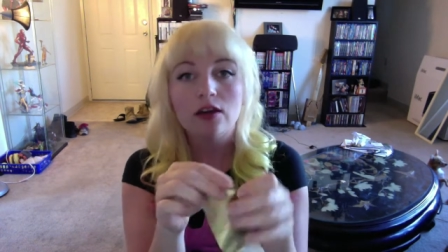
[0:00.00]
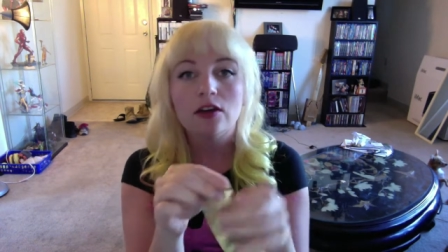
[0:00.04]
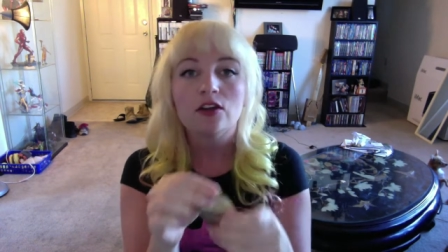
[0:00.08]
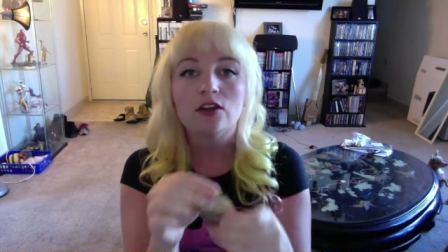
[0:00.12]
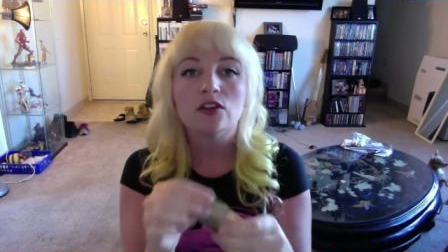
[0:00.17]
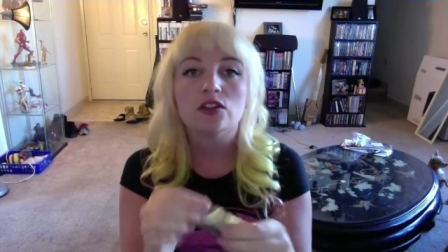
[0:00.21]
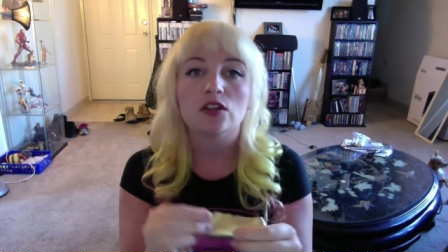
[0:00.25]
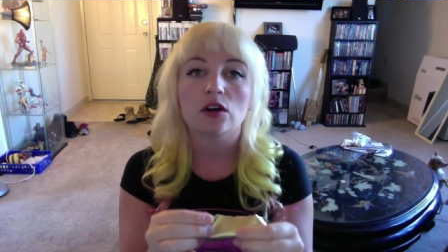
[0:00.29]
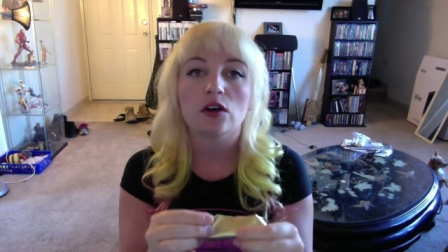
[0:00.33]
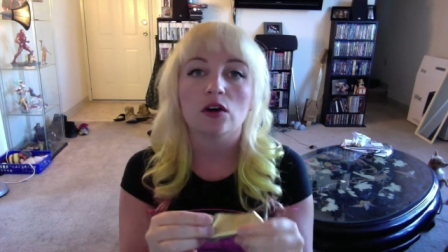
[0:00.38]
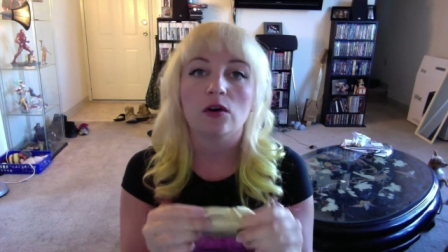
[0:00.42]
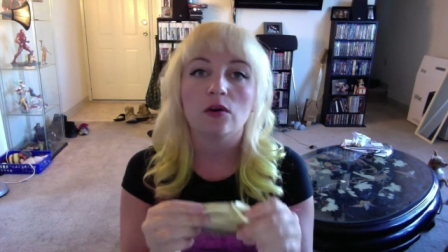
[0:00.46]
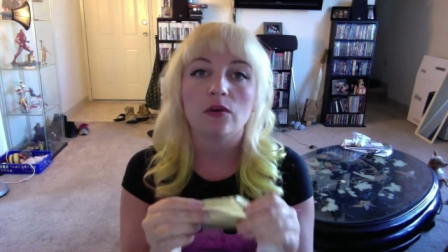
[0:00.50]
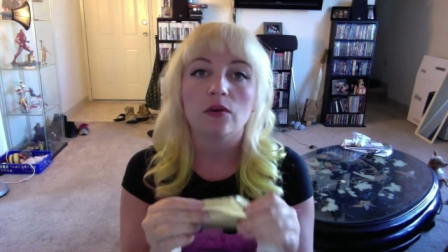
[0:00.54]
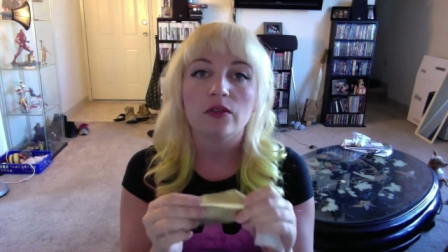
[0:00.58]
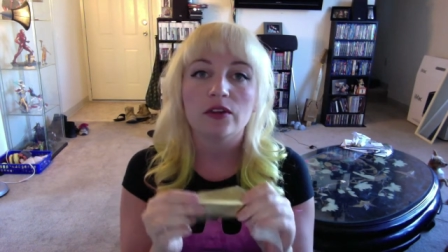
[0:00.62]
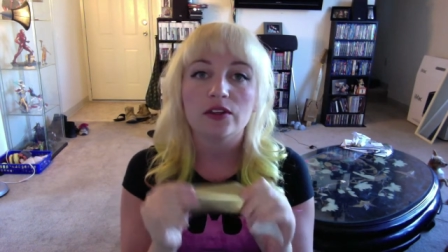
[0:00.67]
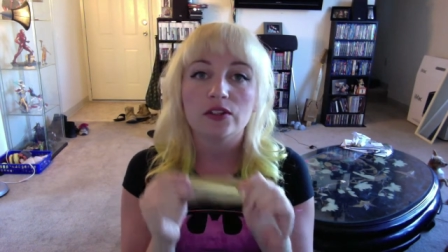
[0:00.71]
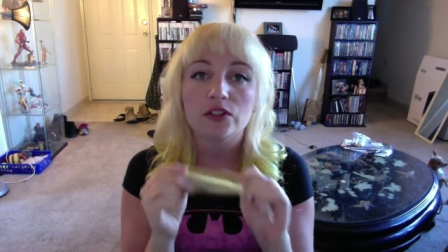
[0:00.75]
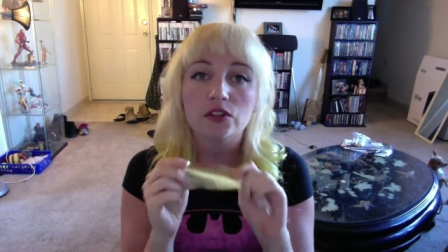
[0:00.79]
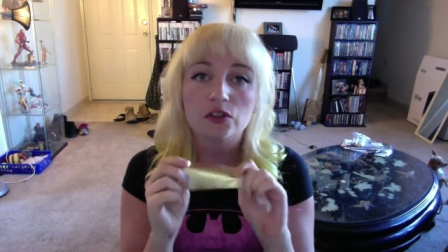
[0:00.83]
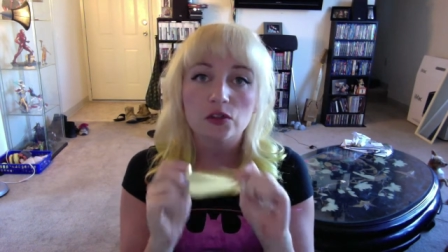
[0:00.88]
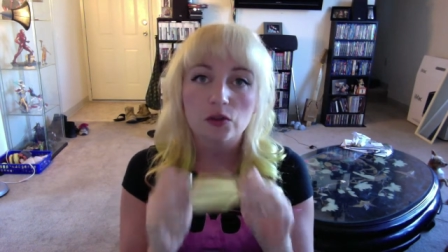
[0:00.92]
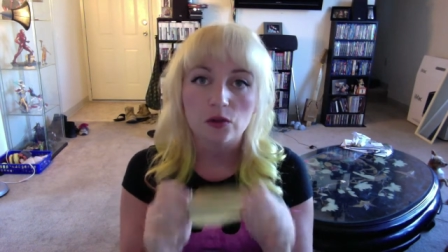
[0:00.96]
So
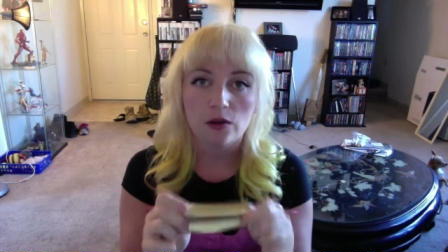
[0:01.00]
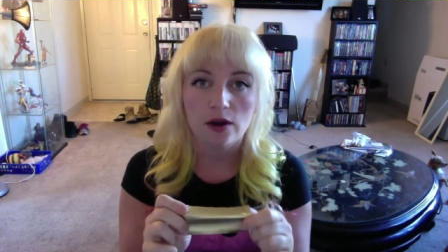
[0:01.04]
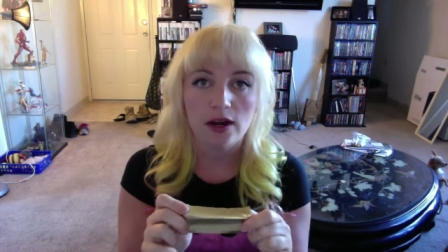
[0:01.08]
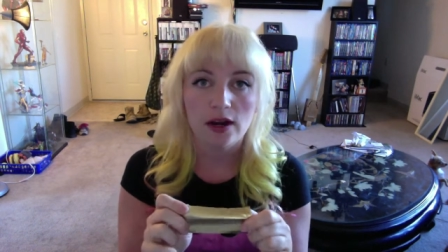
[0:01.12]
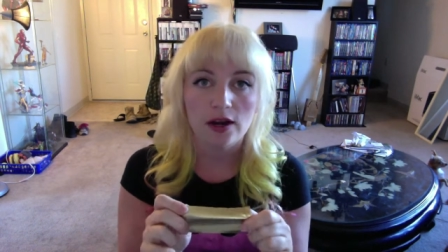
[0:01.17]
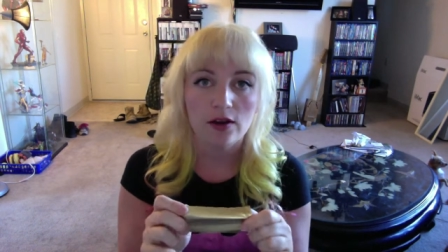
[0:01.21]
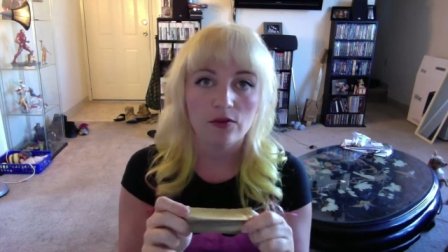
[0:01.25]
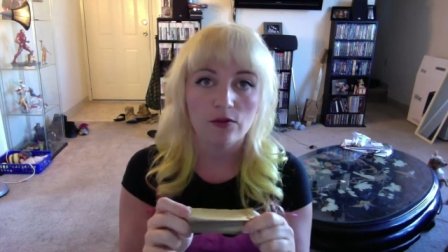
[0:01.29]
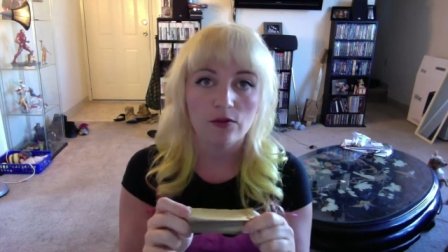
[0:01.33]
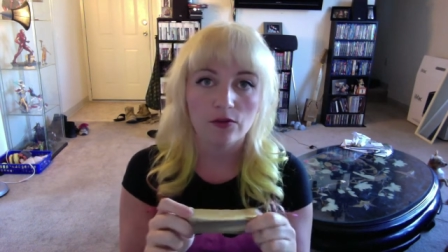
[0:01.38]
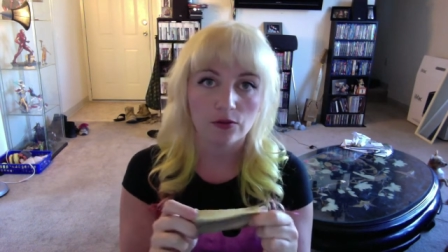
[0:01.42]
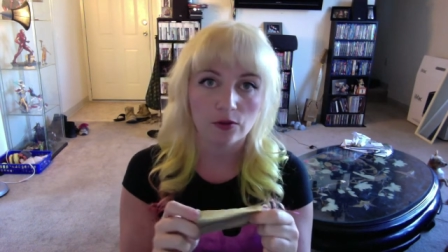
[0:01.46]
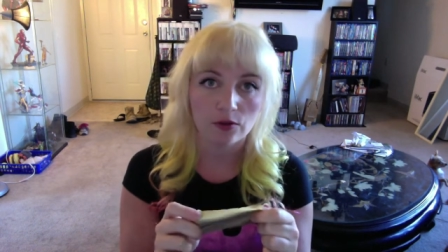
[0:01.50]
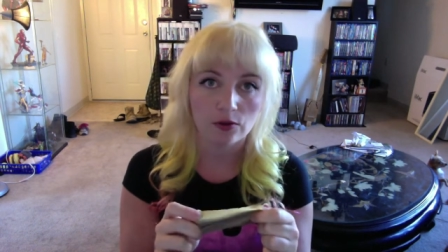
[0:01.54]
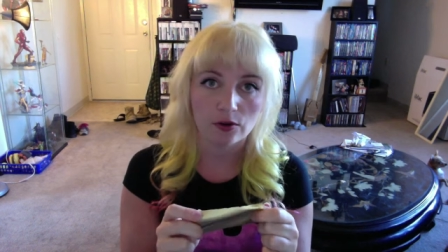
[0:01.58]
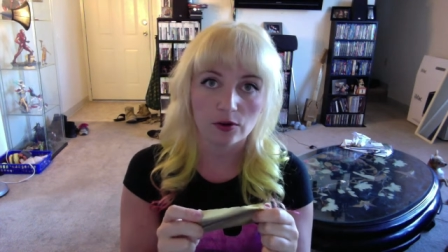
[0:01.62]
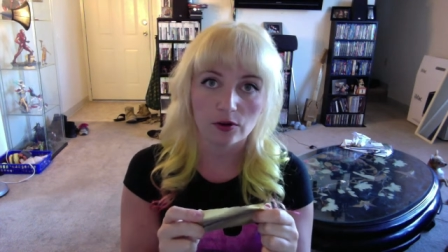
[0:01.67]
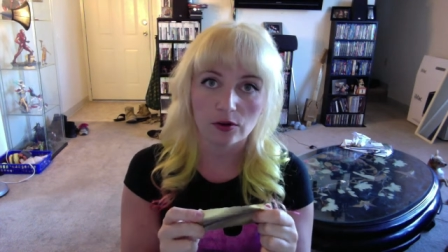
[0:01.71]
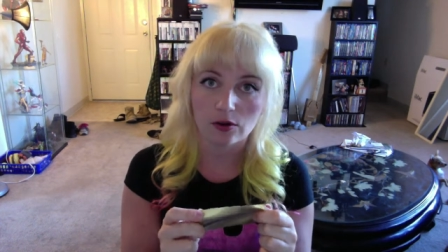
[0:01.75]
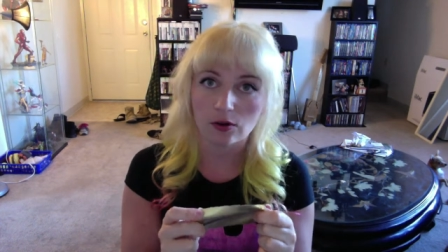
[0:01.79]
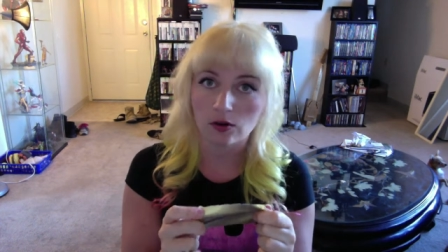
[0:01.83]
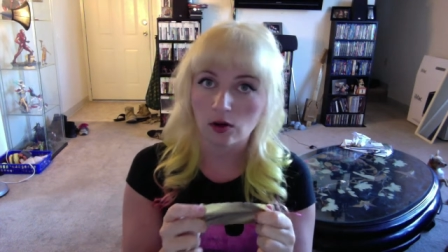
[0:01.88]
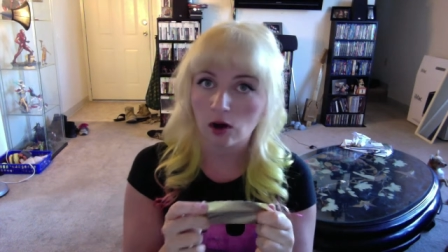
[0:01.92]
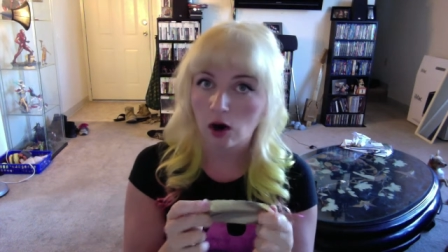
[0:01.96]
this is great
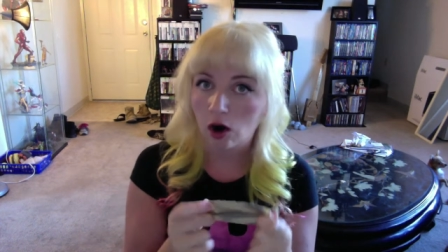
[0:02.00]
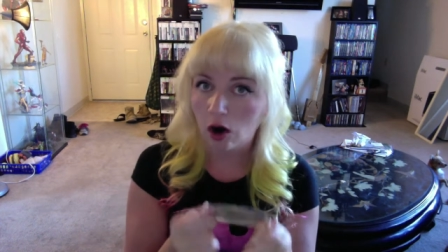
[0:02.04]
for